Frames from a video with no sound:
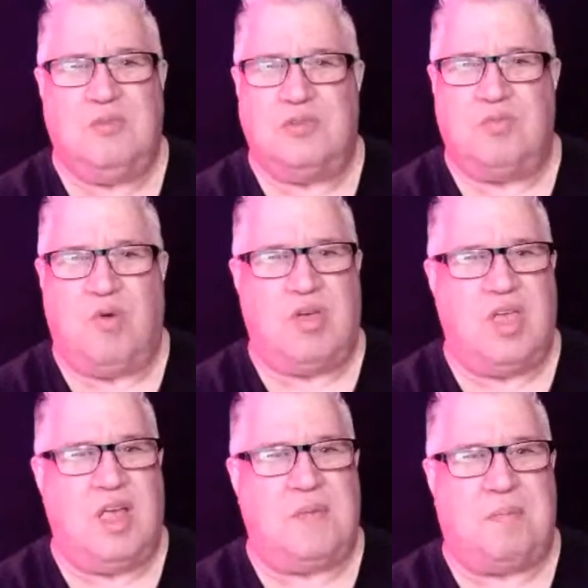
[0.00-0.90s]
Was
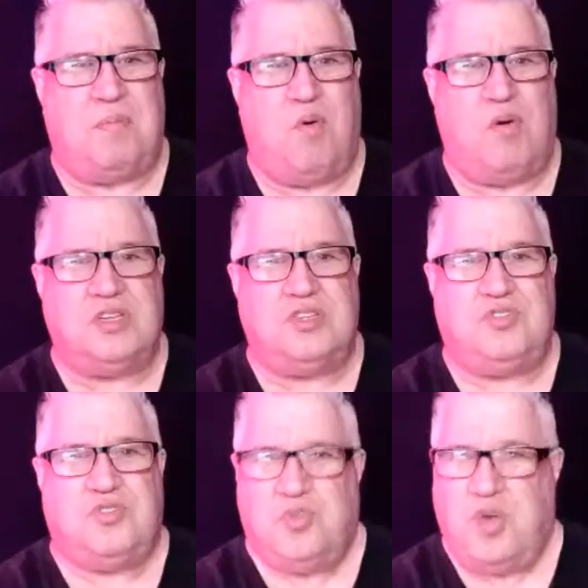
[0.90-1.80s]
walking up the porch,
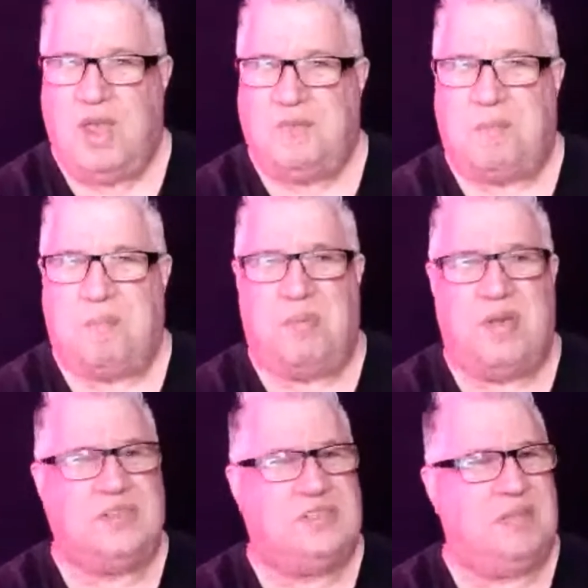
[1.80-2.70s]
tripped,
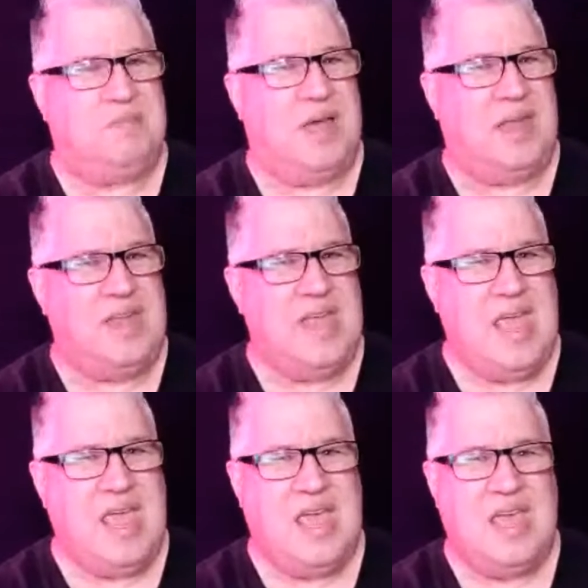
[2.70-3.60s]
busted my
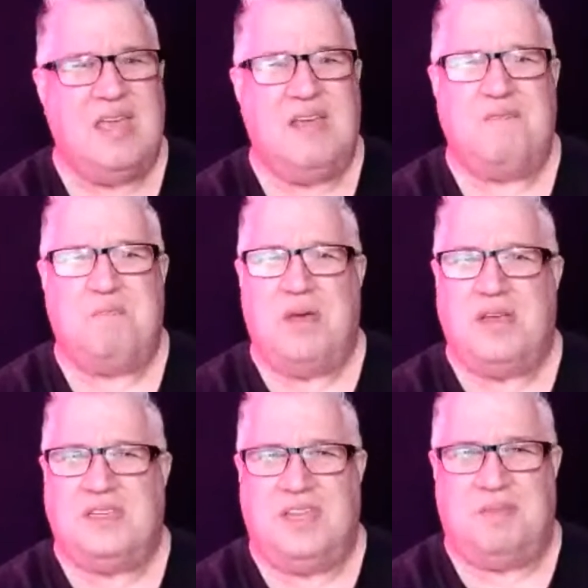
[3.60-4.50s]
knee,
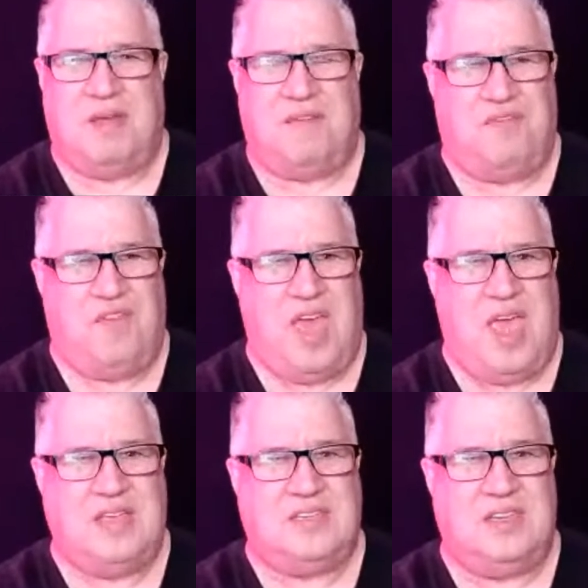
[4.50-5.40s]
busted my
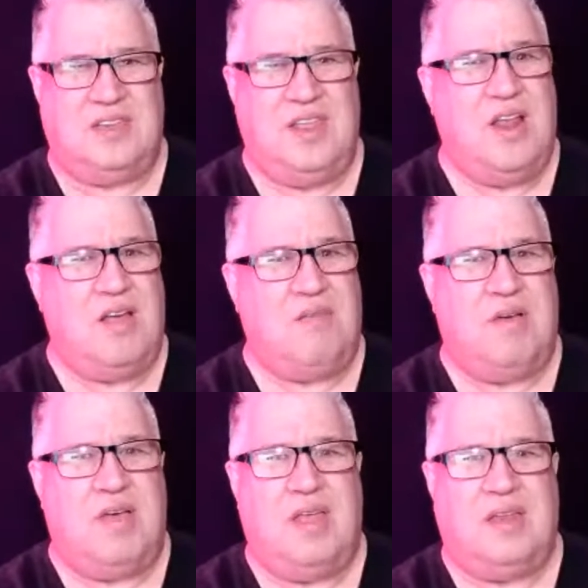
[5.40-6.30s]
face. You know
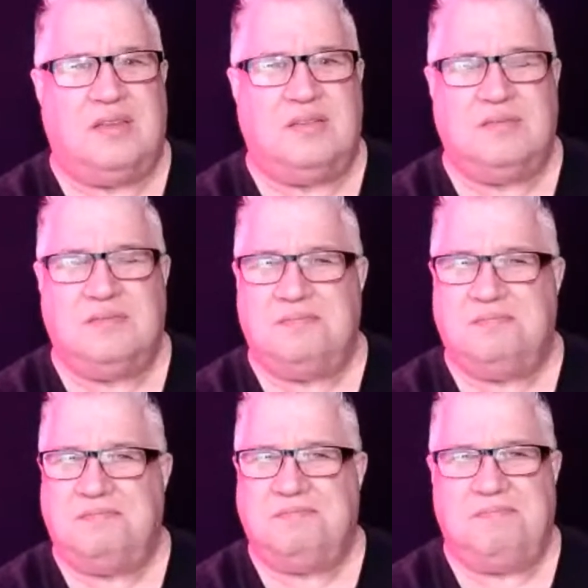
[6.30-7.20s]
what?
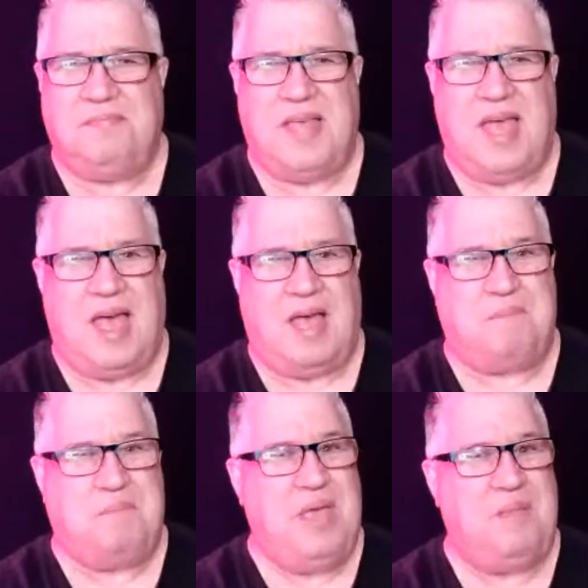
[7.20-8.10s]

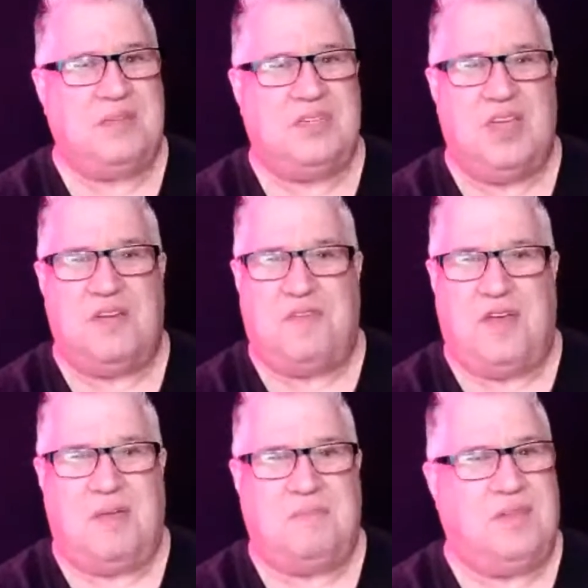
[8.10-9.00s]
I picked myself
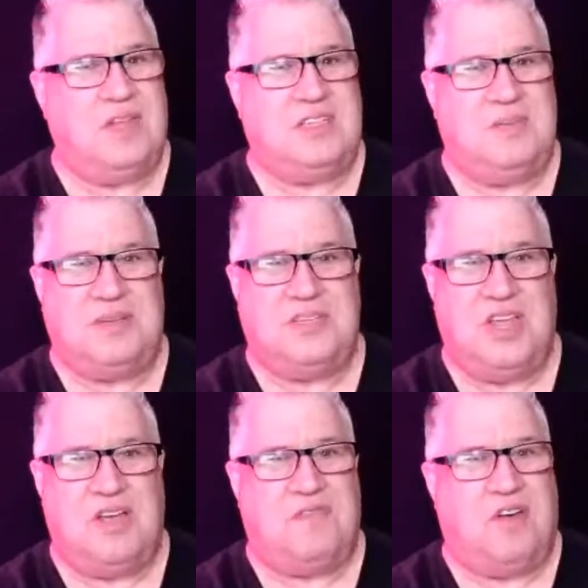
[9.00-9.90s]
up, dusted
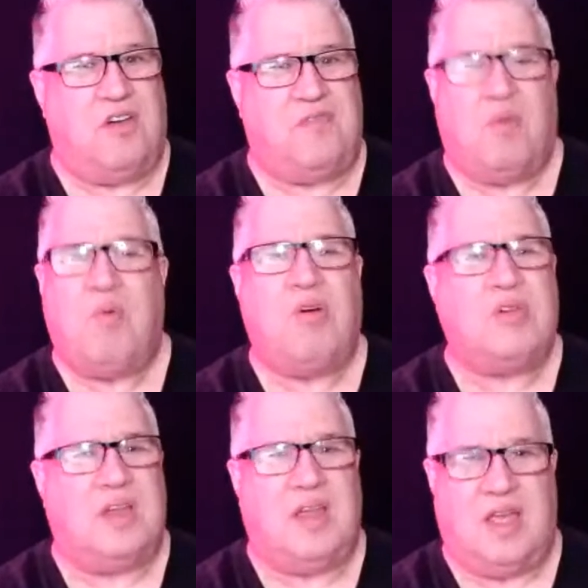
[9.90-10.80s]
myself off. I
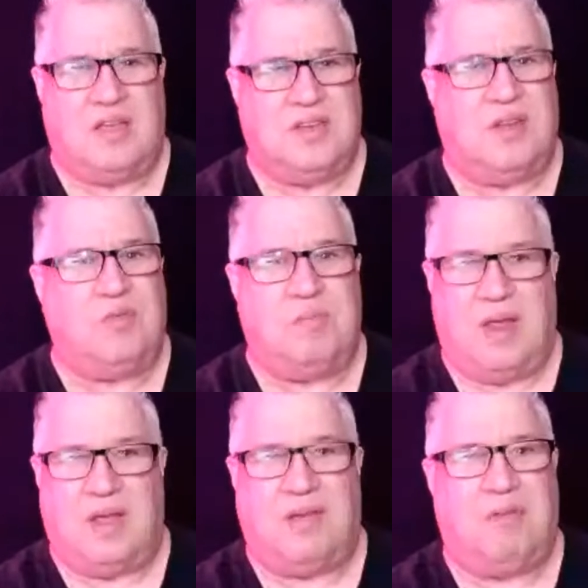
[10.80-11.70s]
walked in the house and I went
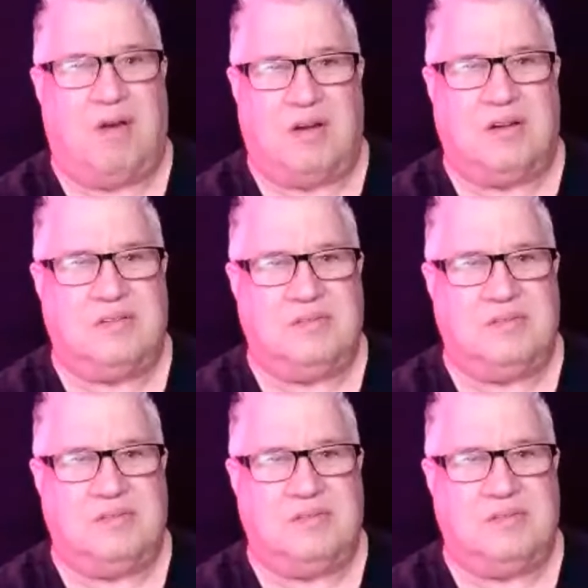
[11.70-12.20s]
back to work.